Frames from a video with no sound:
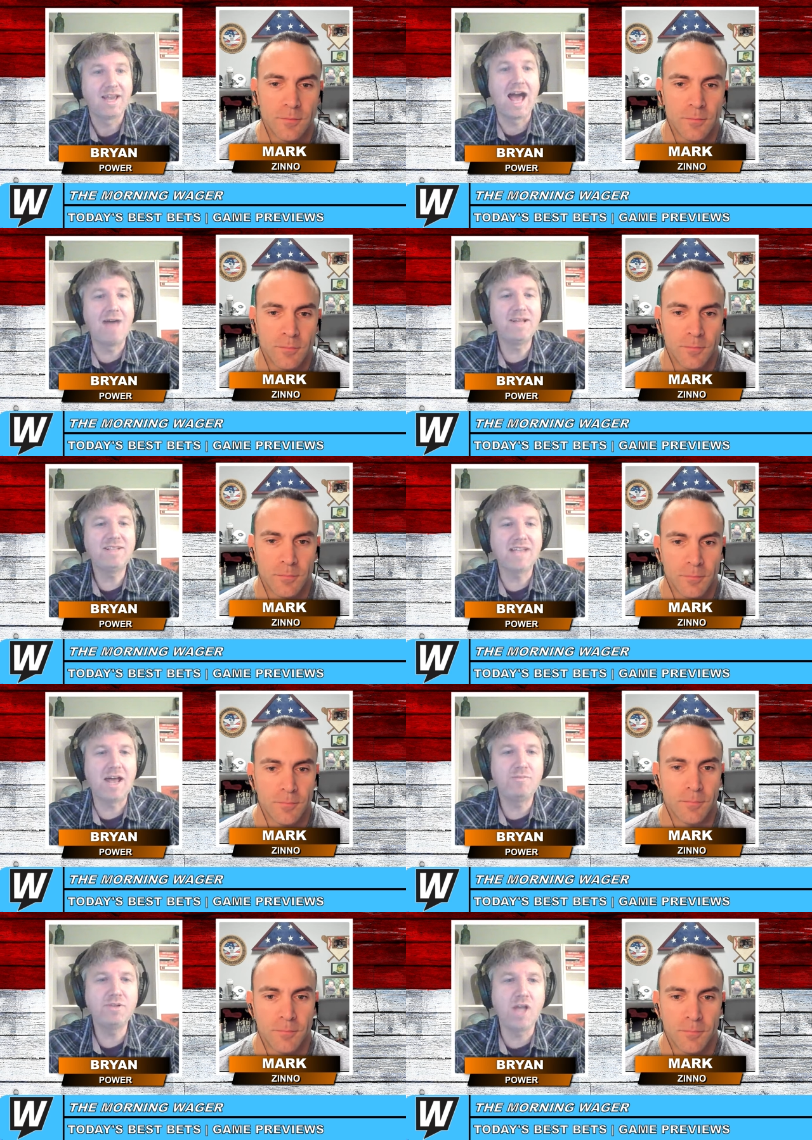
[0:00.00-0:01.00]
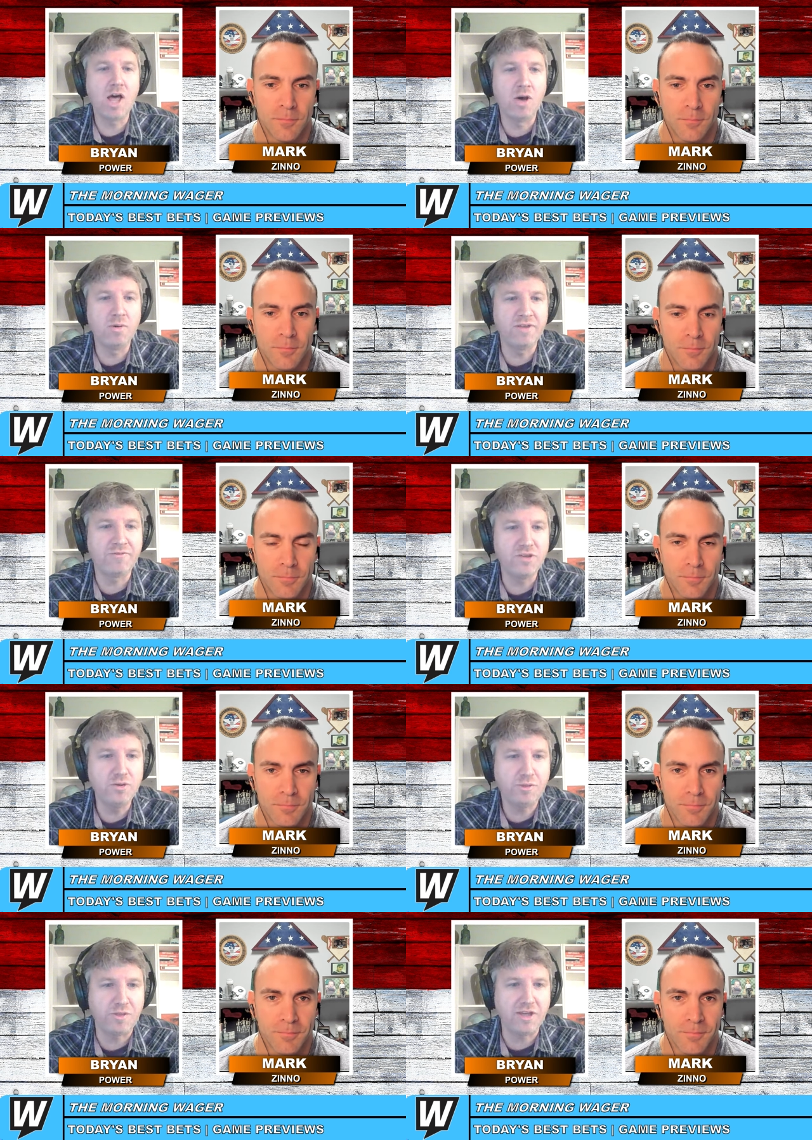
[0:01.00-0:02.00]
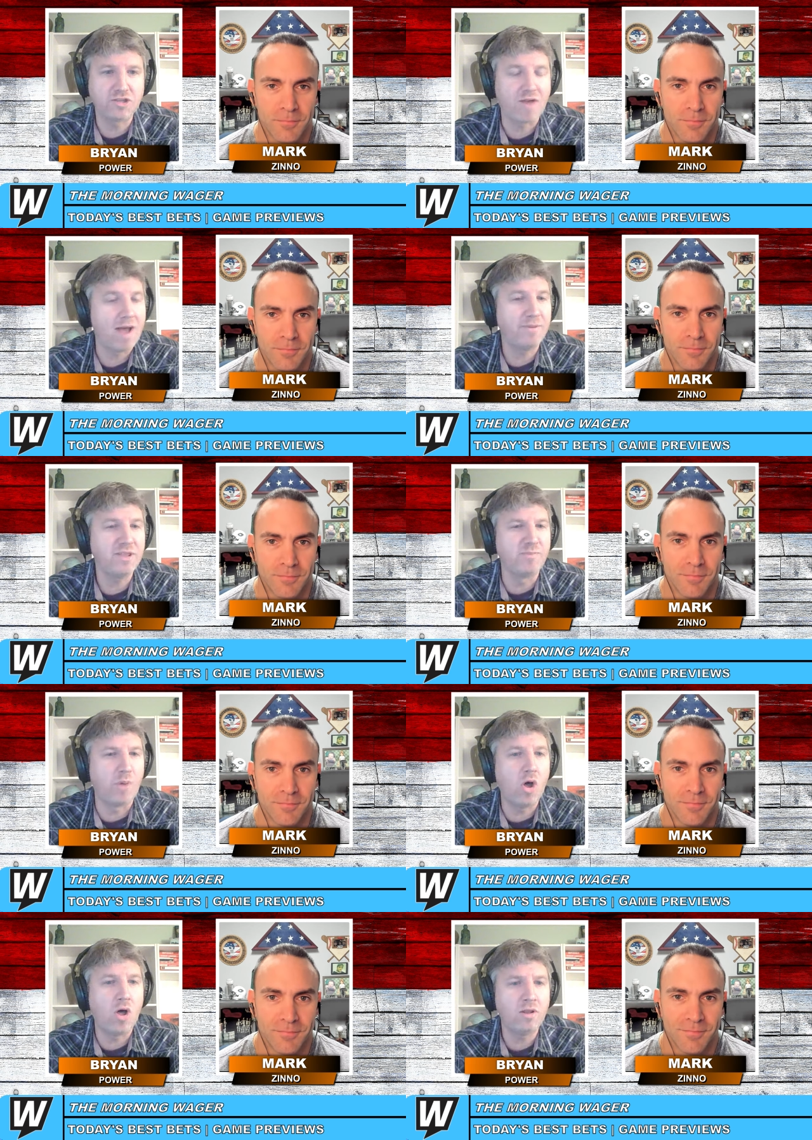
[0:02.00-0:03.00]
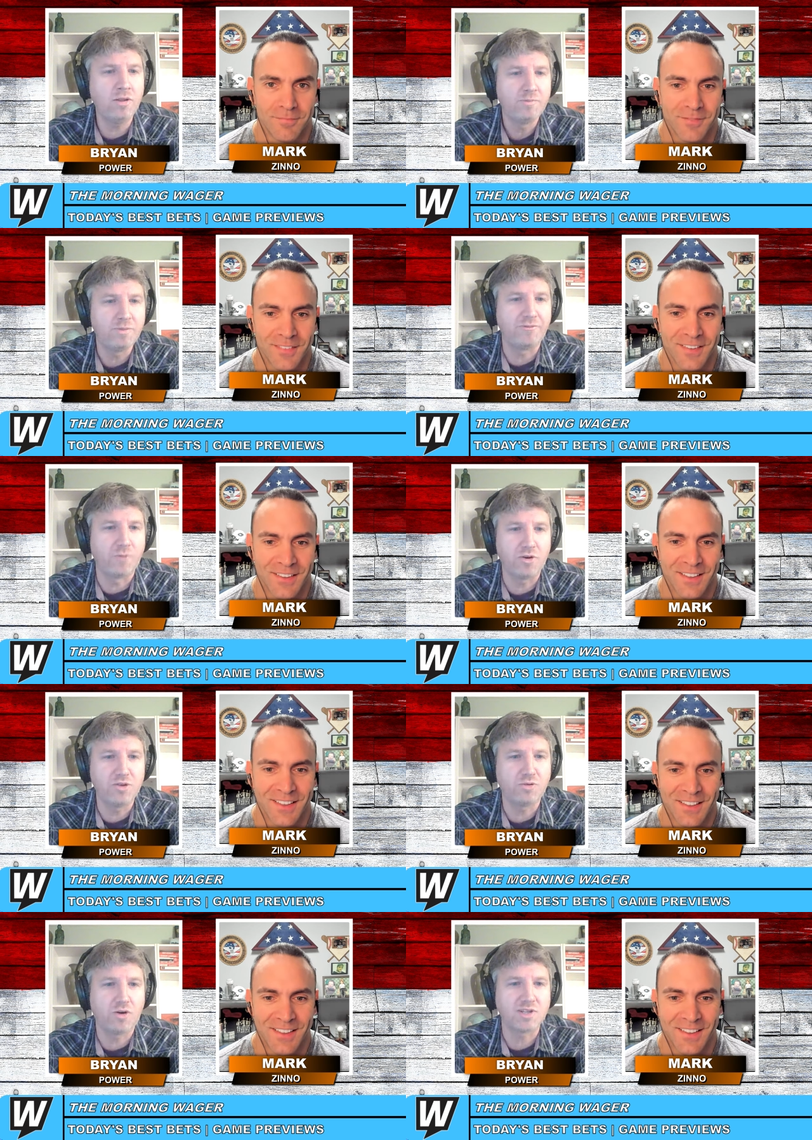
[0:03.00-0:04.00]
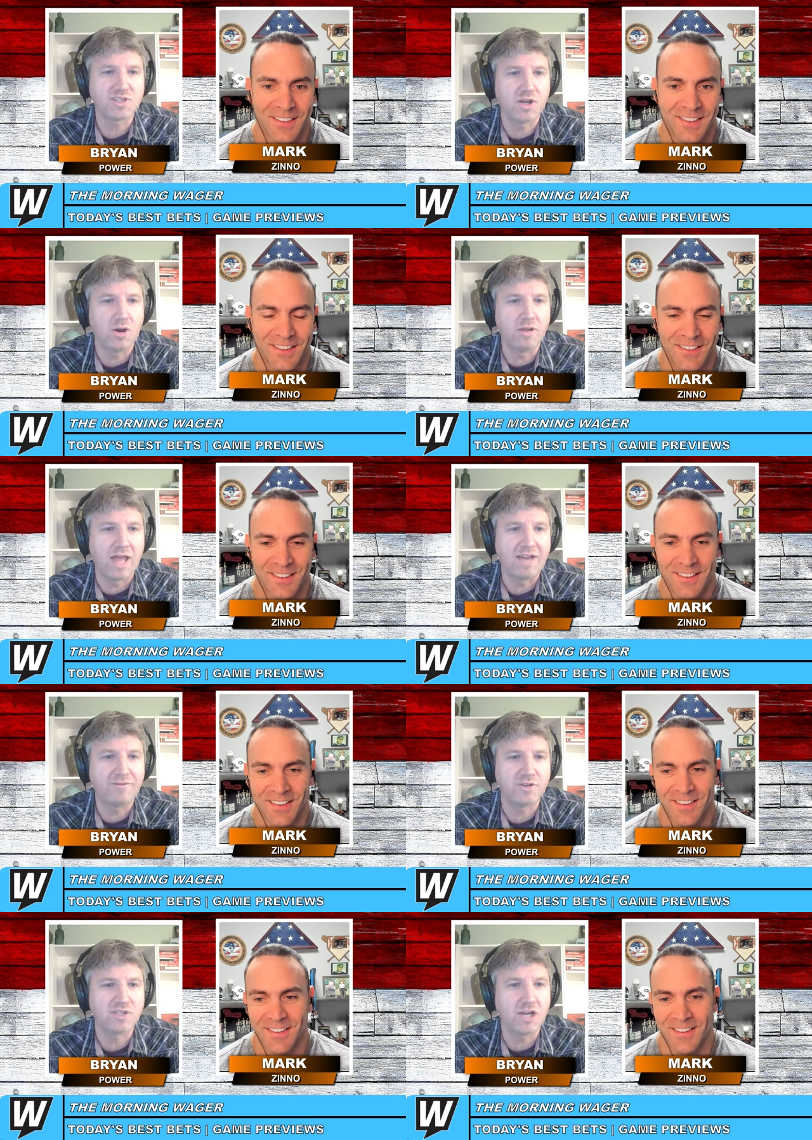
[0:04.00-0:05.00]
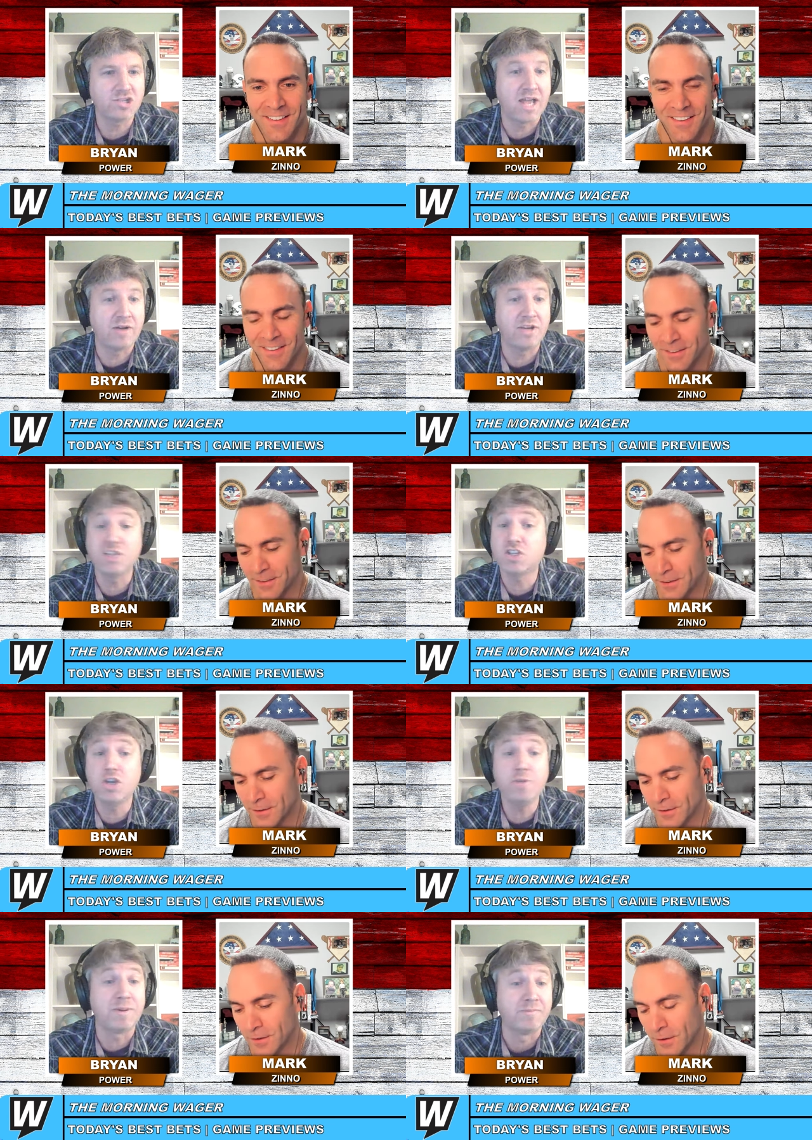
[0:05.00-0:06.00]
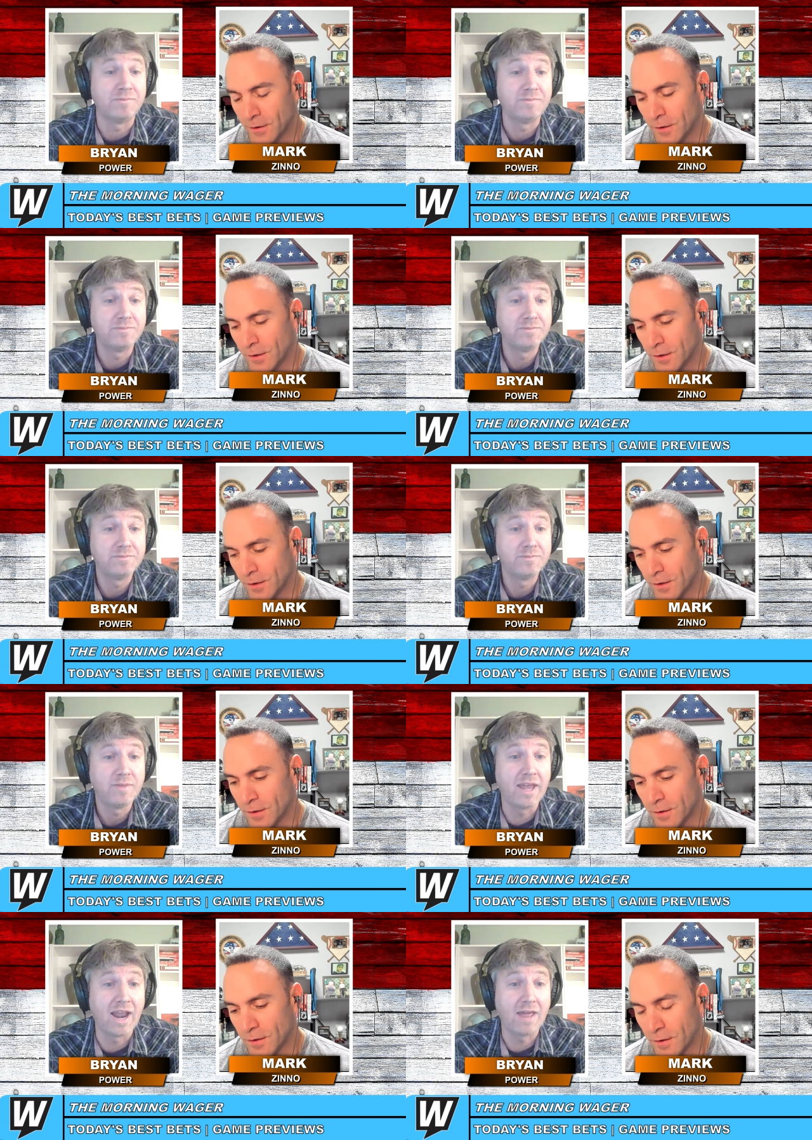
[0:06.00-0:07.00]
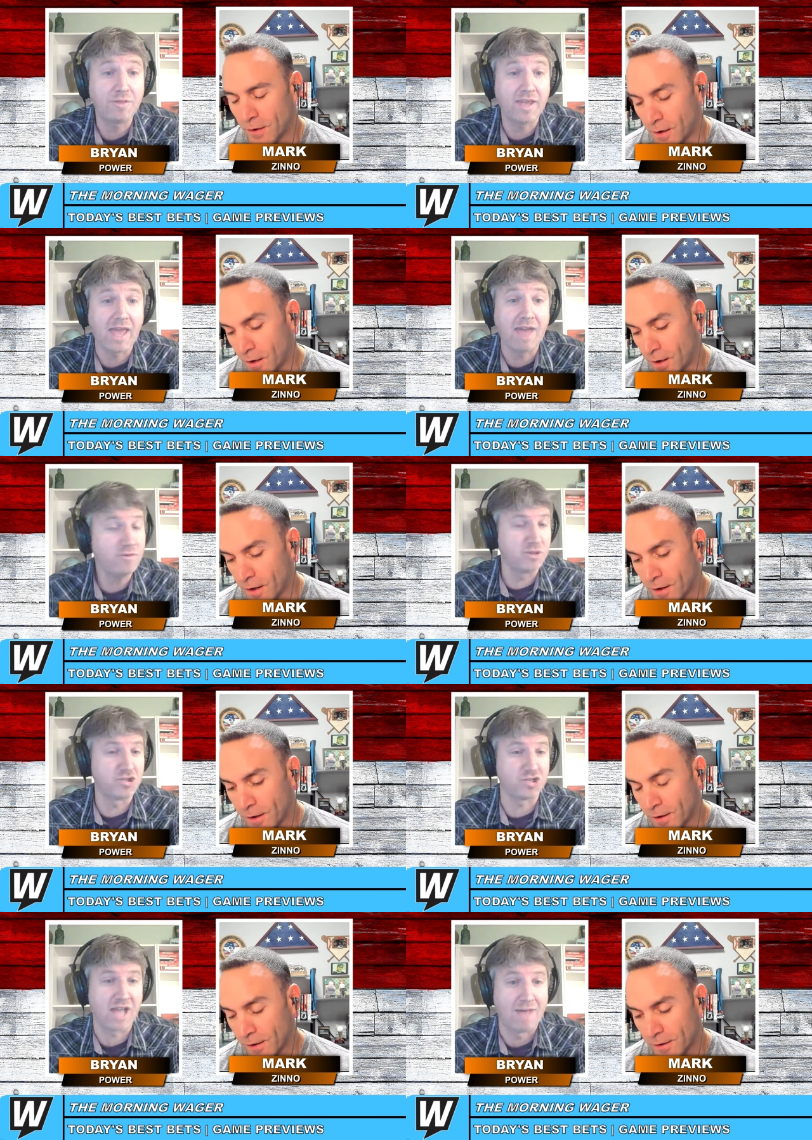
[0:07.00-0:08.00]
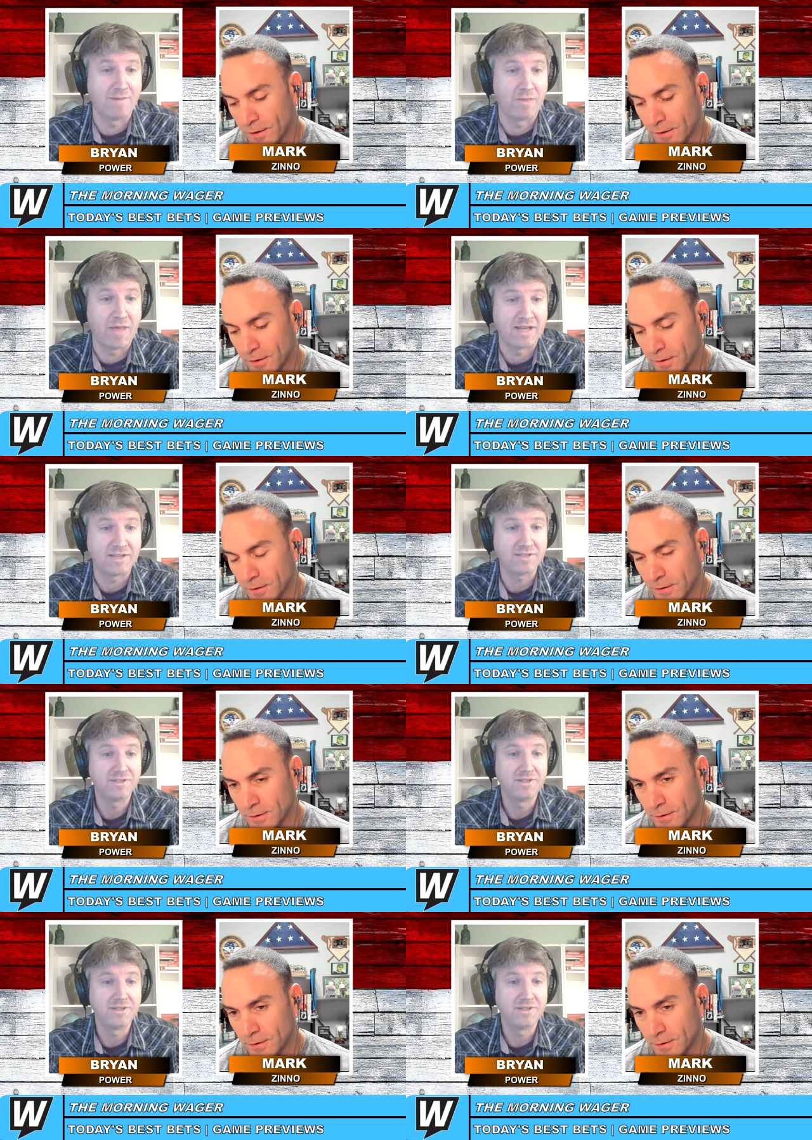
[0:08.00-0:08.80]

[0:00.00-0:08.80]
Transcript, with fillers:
Speaker 1: Comment down below if you think dropping the ball before you cross the goal line for a touchdown is stupid. And I think everyone should comment that.